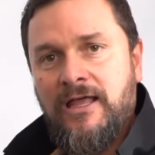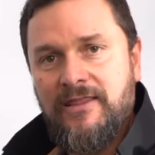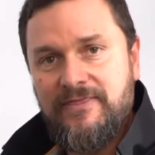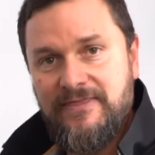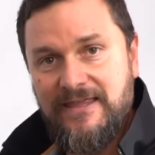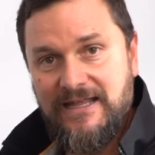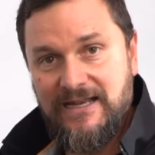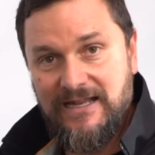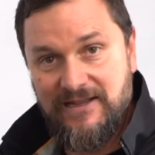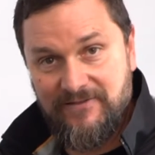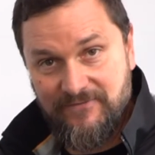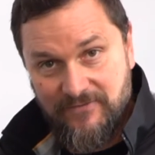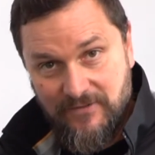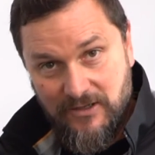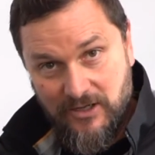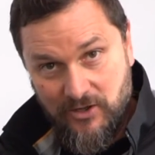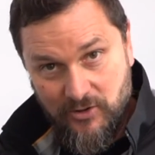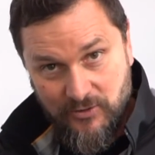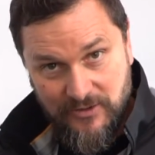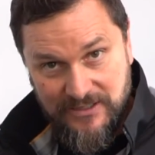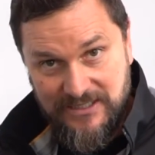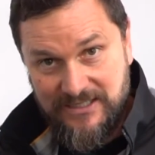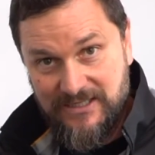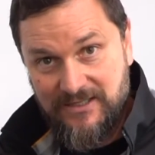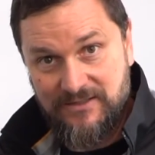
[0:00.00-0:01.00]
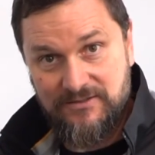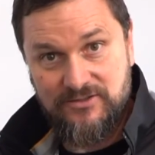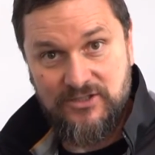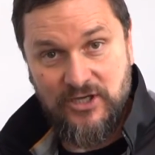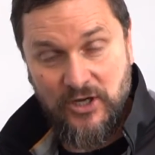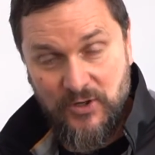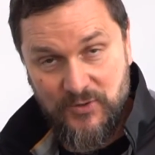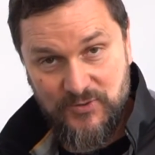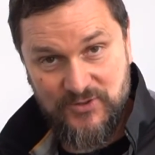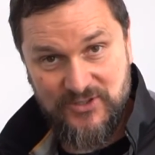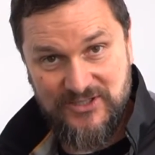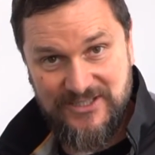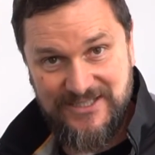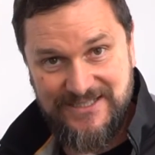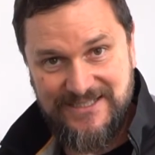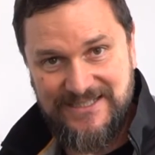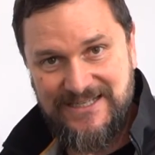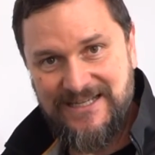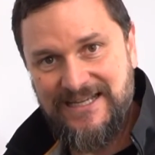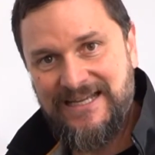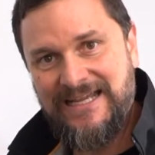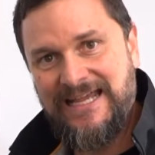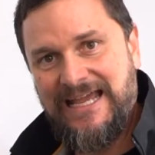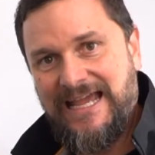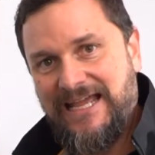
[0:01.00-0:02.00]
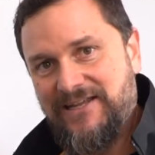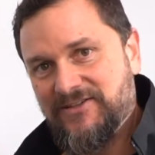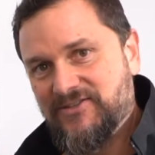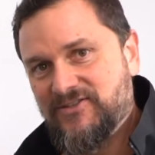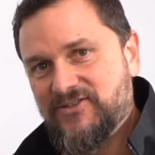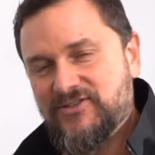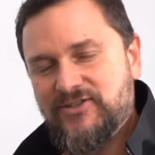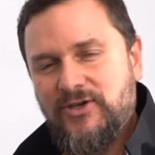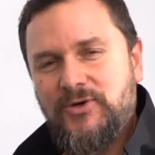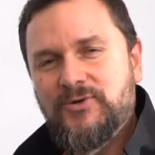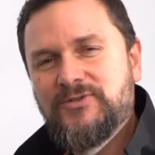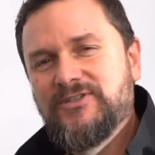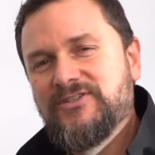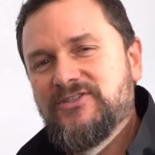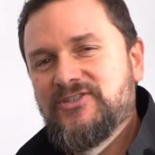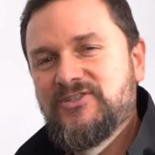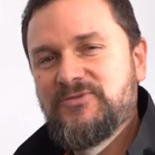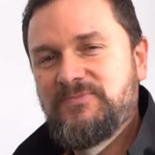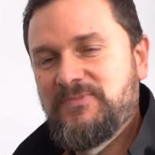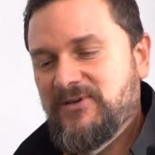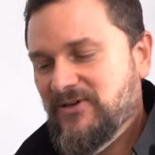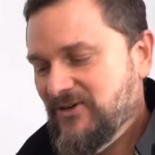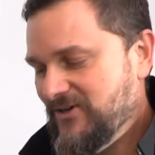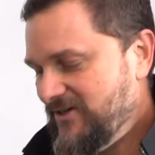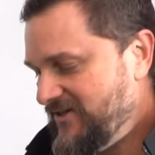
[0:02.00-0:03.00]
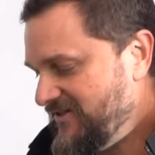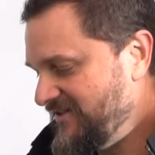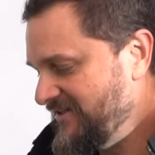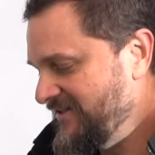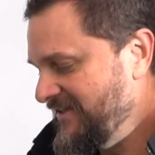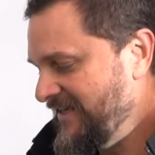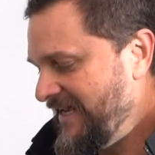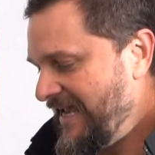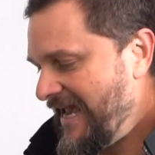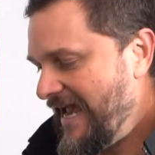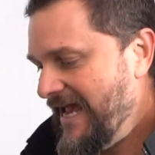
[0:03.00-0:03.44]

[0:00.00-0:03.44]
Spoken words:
that I've already toasted and soaked in spirits,